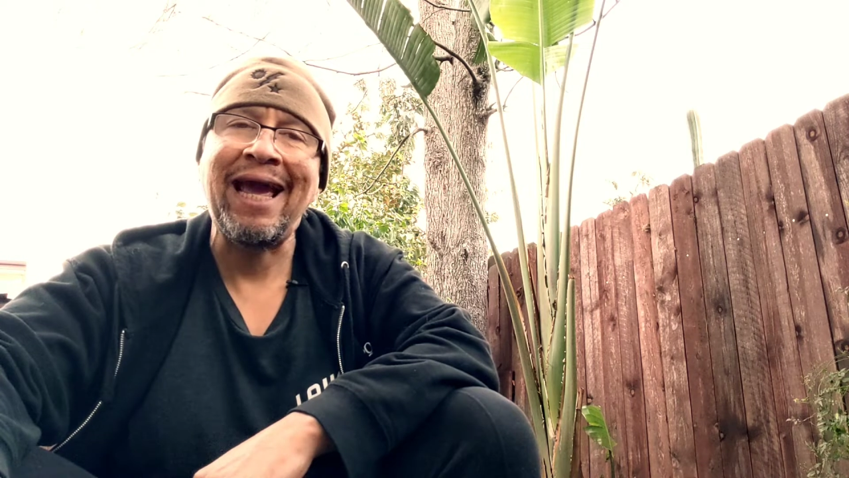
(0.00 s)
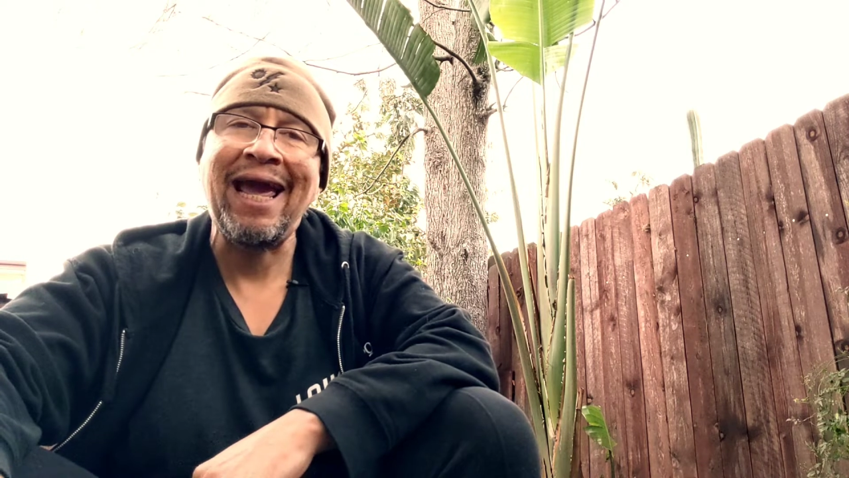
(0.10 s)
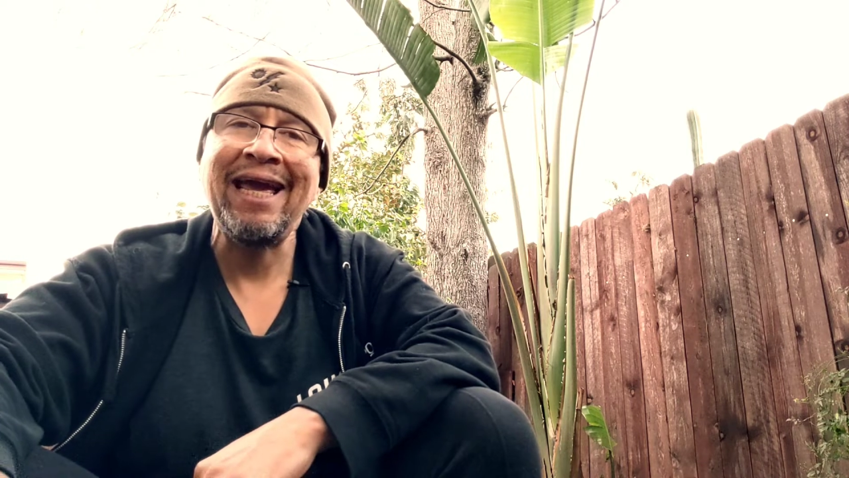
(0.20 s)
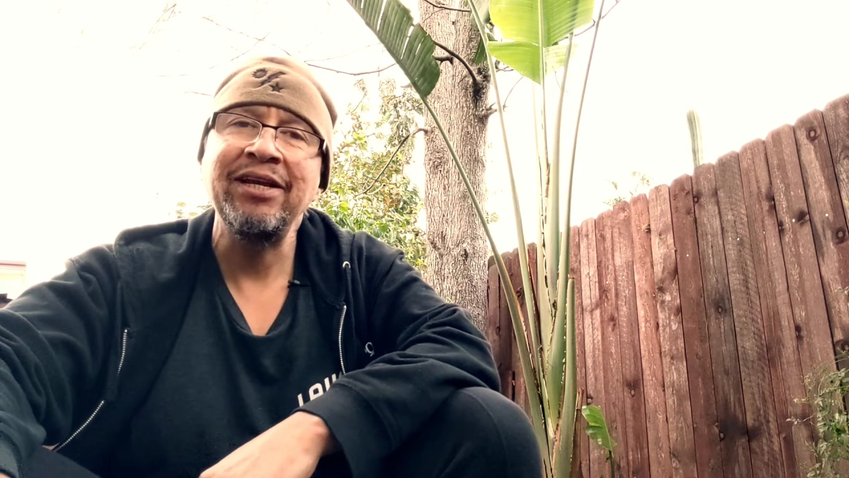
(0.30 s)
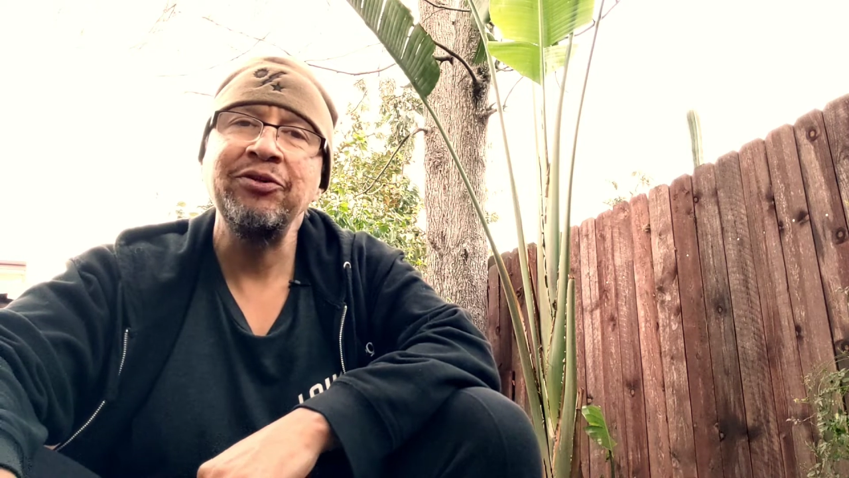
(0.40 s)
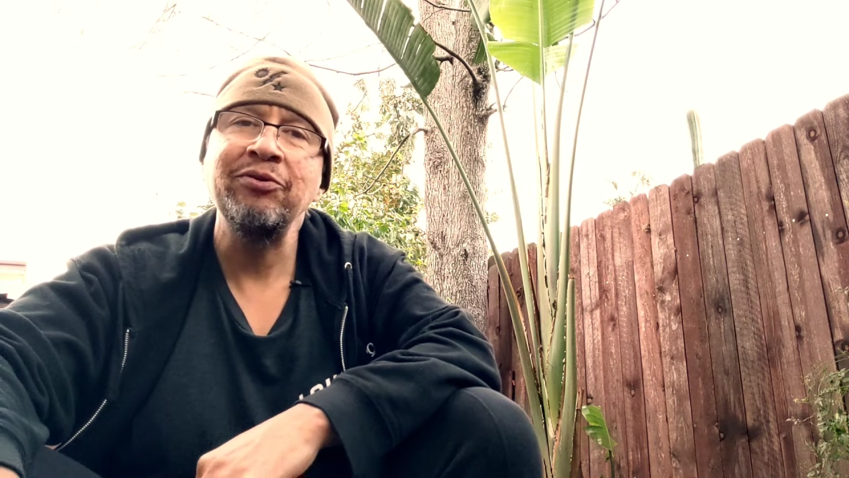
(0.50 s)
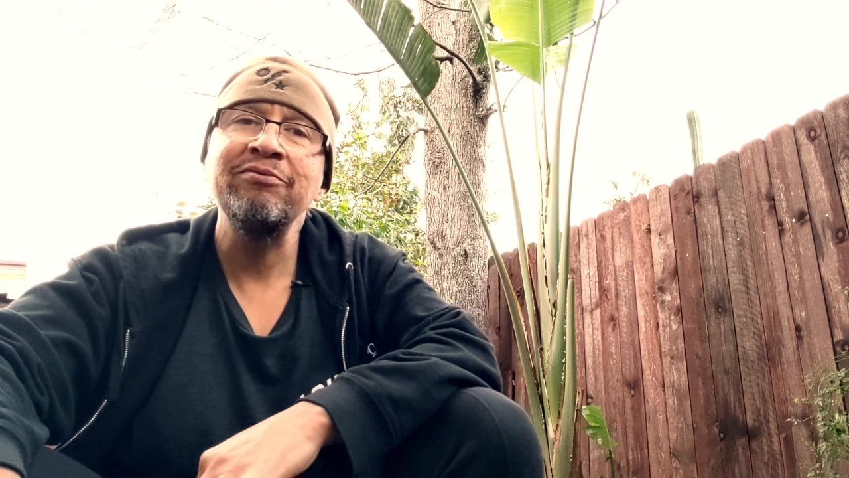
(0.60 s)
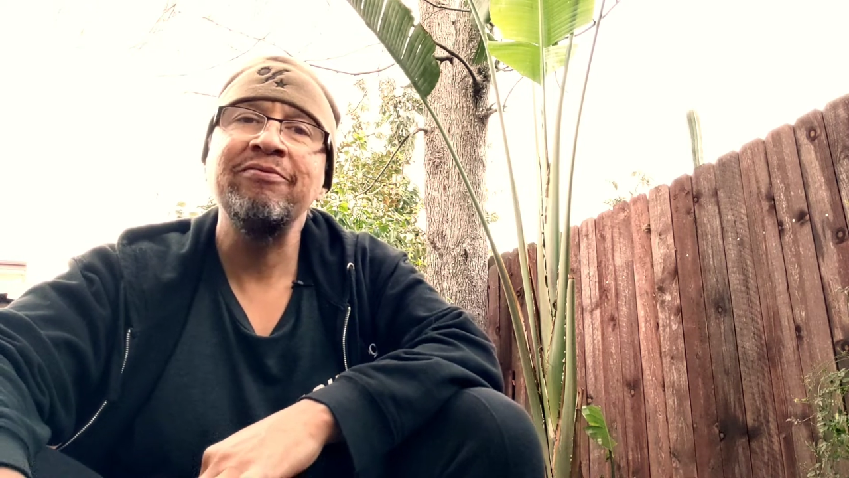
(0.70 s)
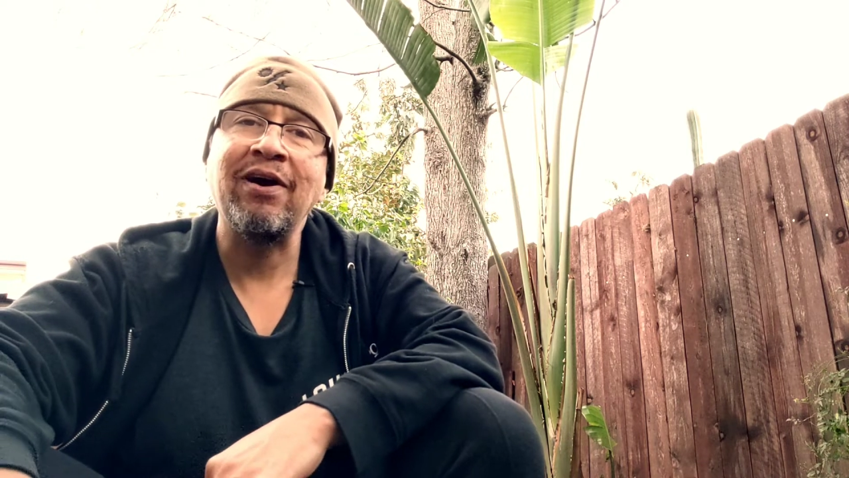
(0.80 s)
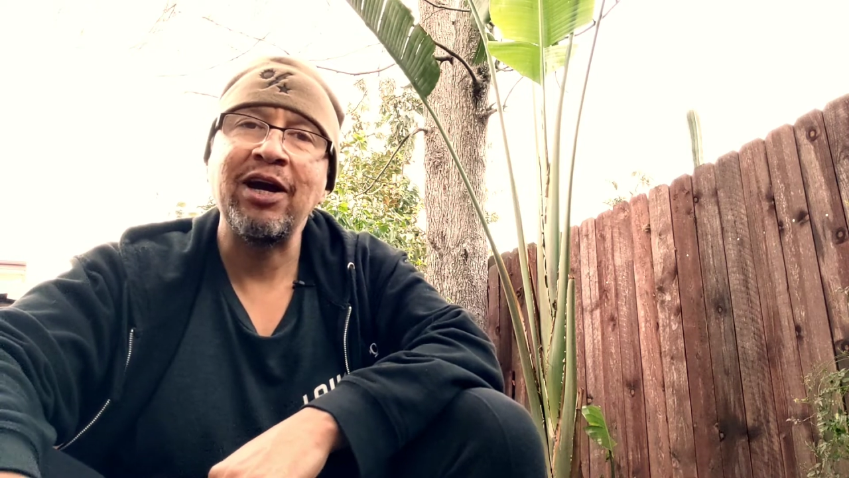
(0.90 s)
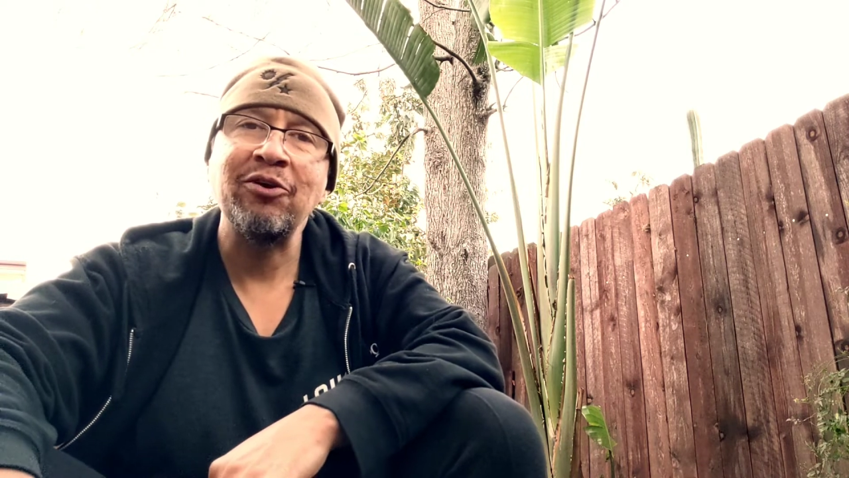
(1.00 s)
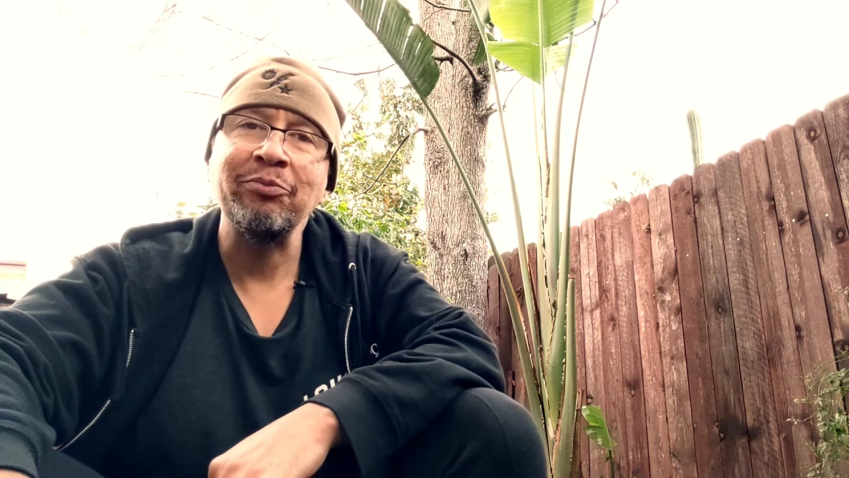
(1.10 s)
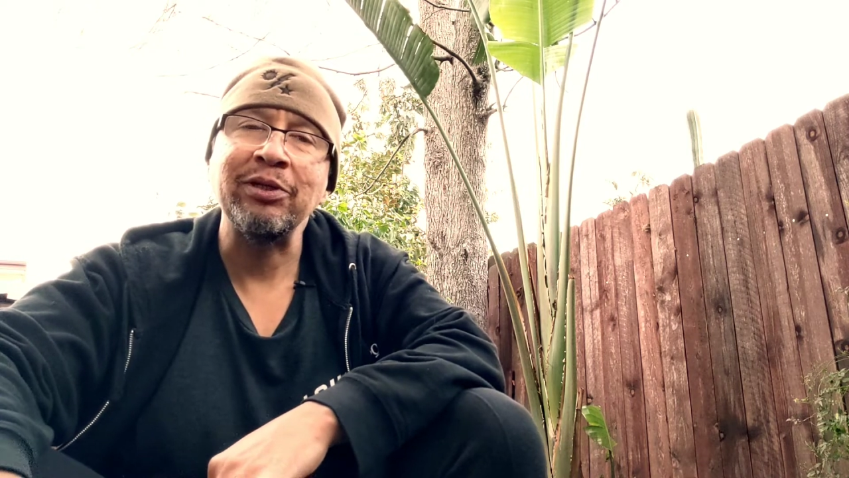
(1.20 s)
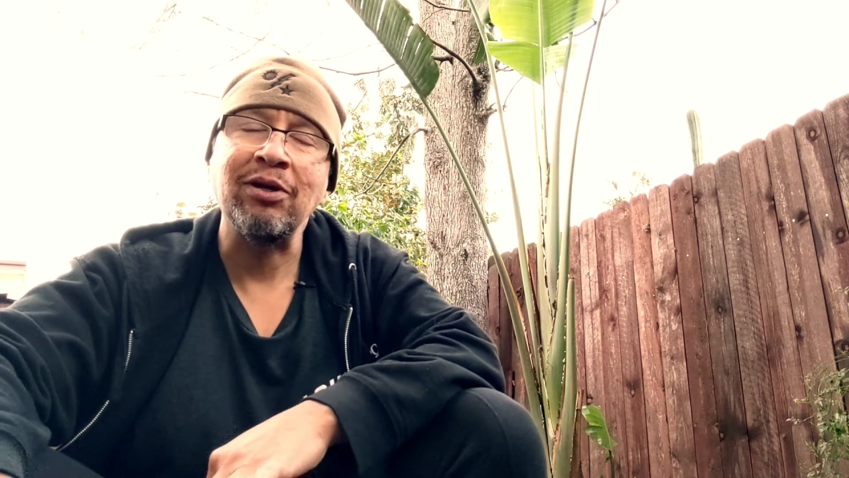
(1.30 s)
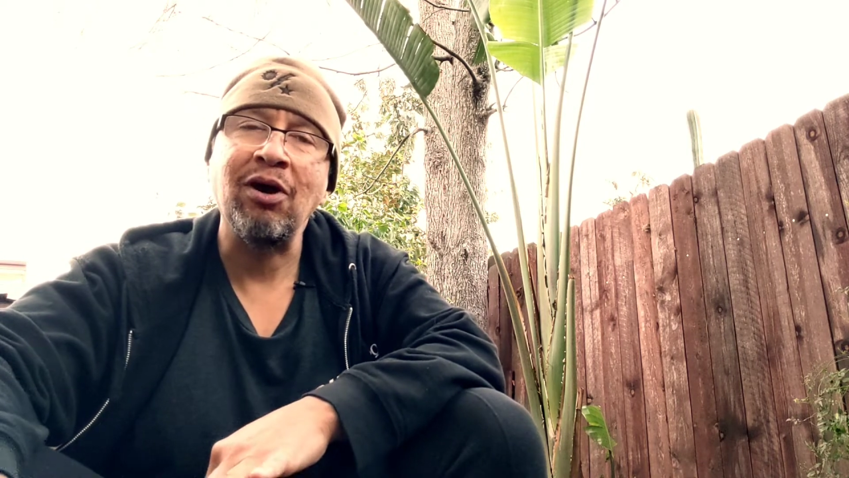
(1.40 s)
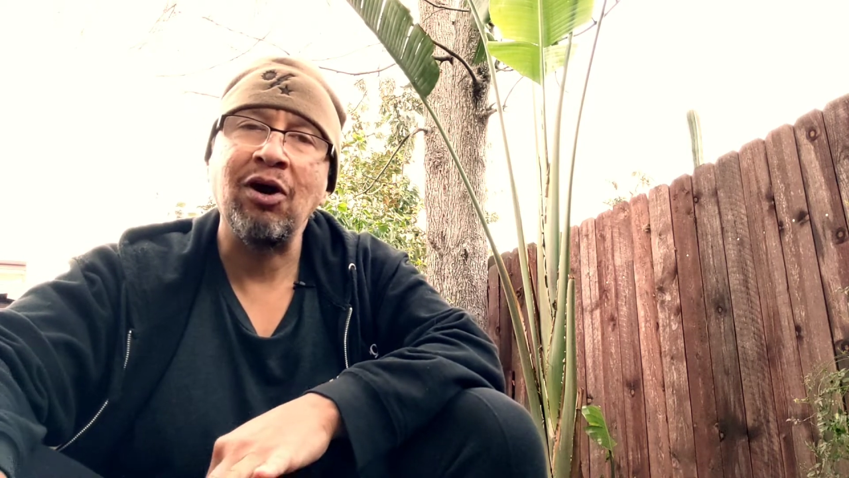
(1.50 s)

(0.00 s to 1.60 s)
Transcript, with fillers: and your environment